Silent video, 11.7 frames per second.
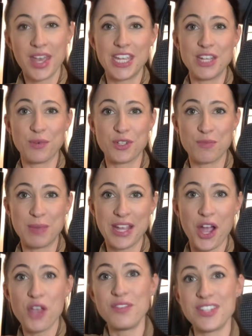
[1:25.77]
you want to be
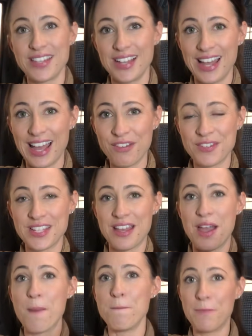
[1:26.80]
over to the left
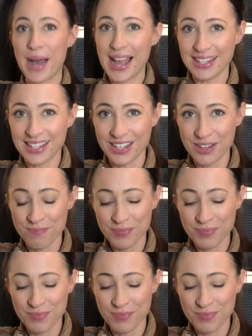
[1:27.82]
and back.